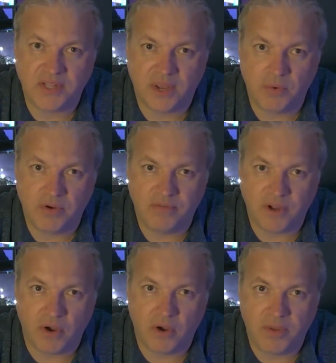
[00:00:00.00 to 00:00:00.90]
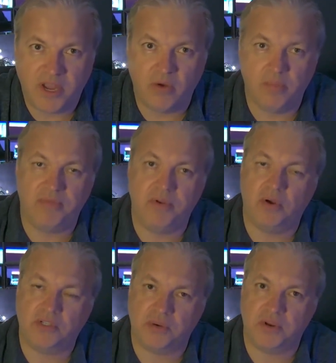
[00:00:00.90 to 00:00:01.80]
they would have forgot about them if you
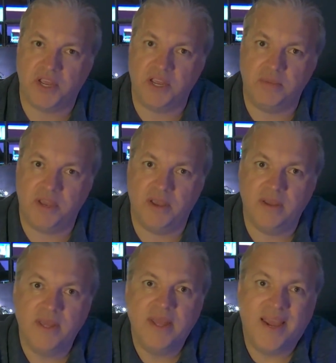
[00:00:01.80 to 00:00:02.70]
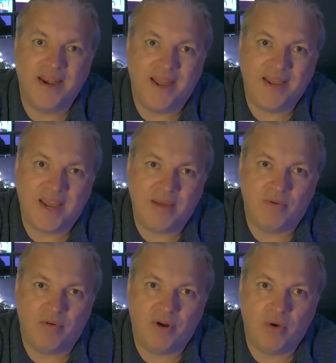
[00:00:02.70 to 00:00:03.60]
ask them to keep it in their
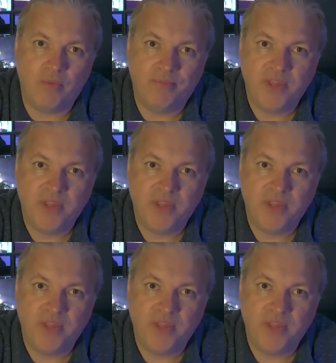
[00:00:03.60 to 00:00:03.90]
camera roll.